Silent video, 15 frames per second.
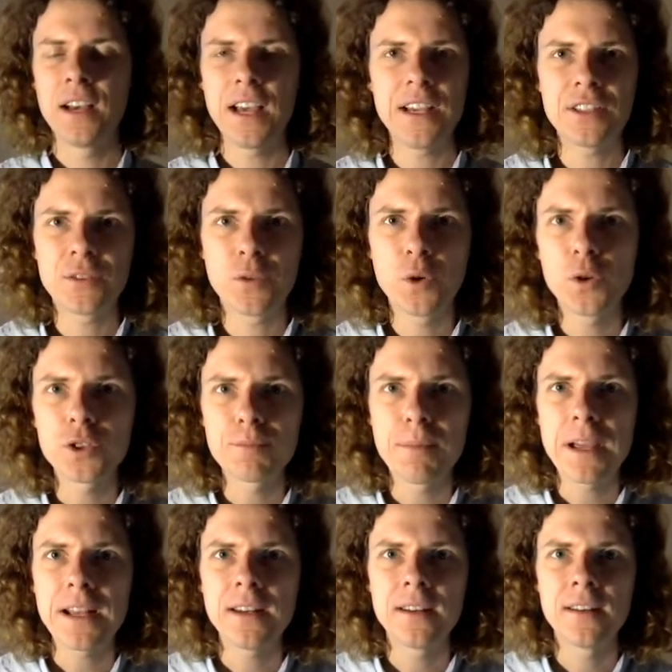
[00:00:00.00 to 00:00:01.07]
He's of course
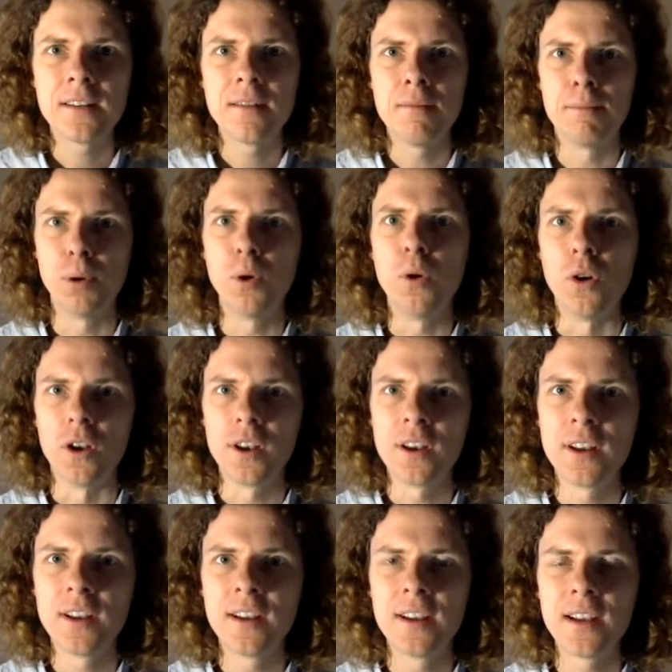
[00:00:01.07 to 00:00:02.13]
been born
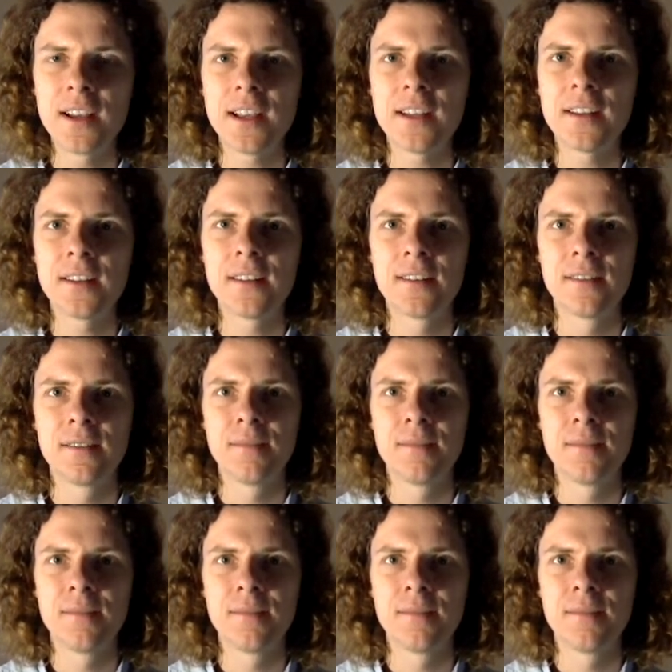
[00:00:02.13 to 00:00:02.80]
in